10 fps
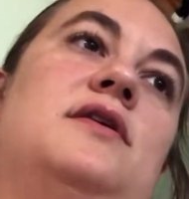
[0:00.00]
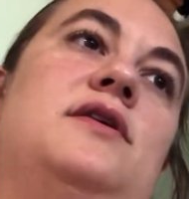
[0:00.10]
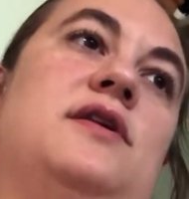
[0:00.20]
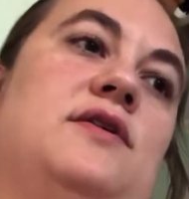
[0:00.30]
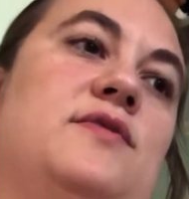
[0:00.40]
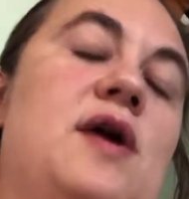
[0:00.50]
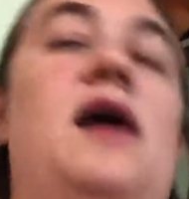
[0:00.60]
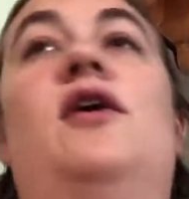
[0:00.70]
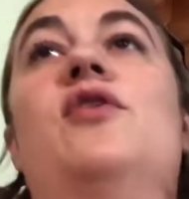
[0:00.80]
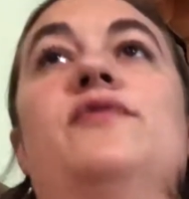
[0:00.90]

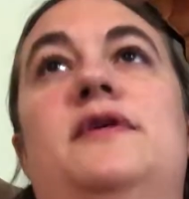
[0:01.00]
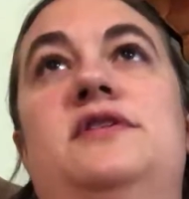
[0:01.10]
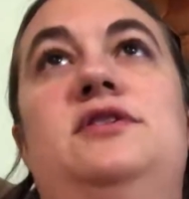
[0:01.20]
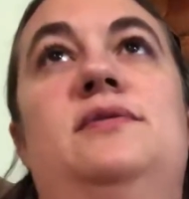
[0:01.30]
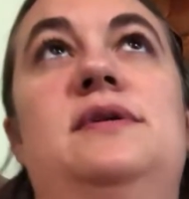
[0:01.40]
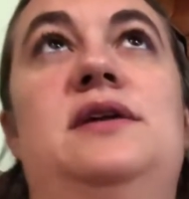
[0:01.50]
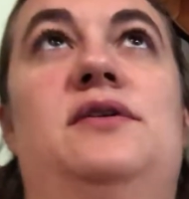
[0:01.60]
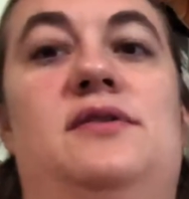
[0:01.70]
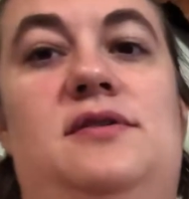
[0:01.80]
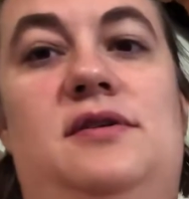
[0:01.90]
not overdo it
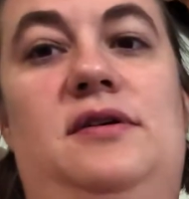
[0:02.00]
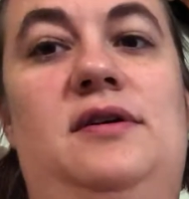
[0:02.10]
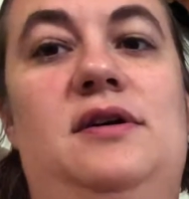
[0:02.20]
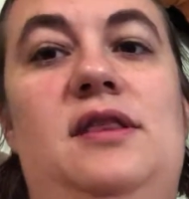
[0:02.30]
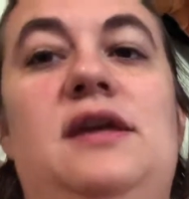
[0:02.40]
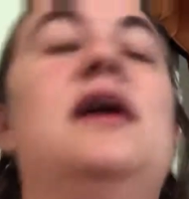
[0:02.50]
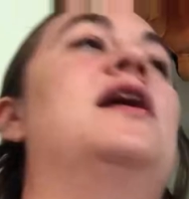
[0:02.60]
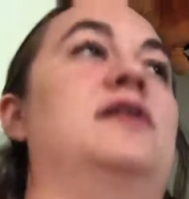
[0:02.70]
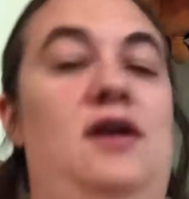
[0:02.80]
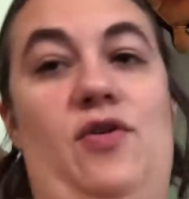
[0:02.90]
on the
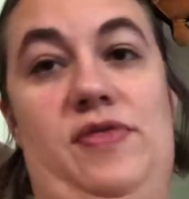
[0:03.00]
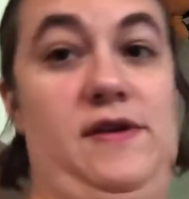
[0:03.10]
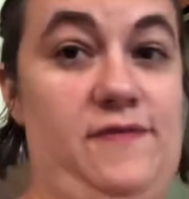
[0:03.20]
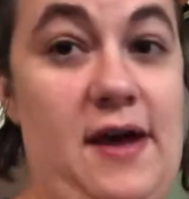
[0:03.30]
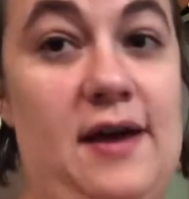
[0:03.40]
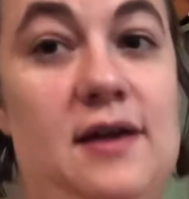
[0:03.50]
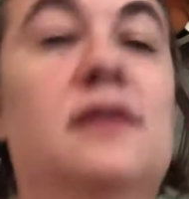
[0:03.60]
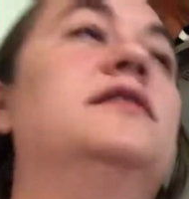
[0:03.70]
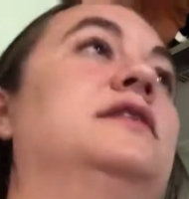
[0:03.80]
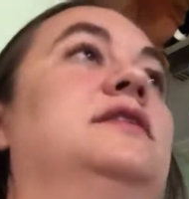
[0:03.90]
unhealthy fat,
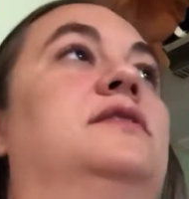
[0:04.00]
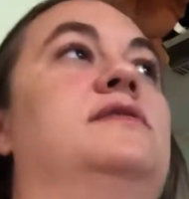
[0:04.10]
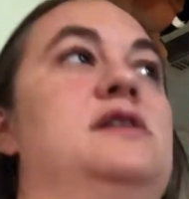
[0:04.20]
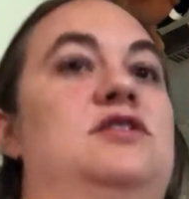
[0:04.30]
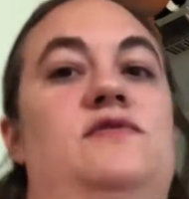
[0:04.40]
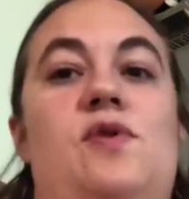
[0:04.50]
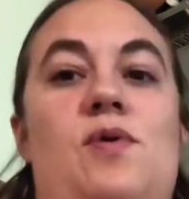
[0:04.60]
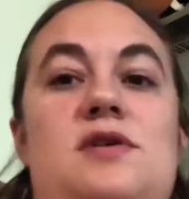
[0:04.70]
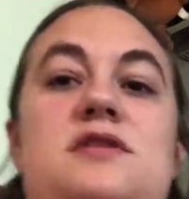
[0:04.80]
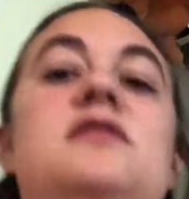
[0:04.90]
which, of
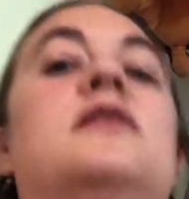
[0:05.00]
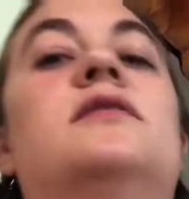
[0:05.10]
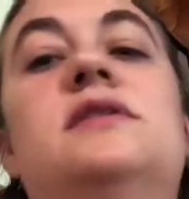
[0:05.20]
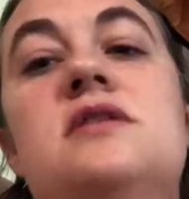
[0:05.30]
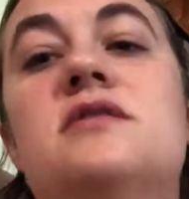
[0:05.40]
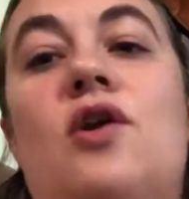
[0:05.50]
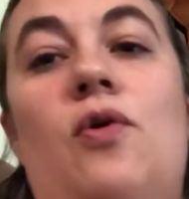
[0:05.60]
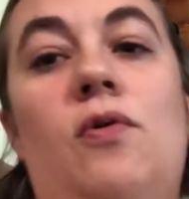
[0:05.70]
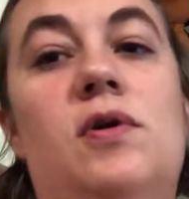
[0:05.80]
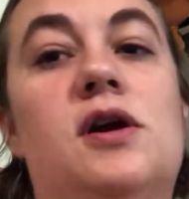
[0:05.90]
course, is the
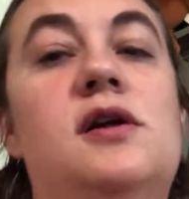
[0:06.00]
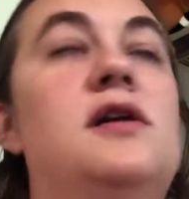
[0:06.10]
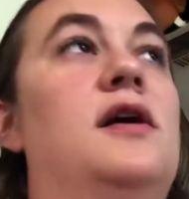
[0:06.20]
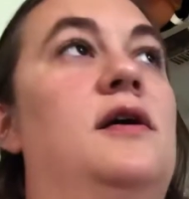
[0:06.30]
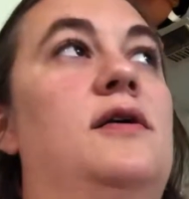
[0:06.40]
corn,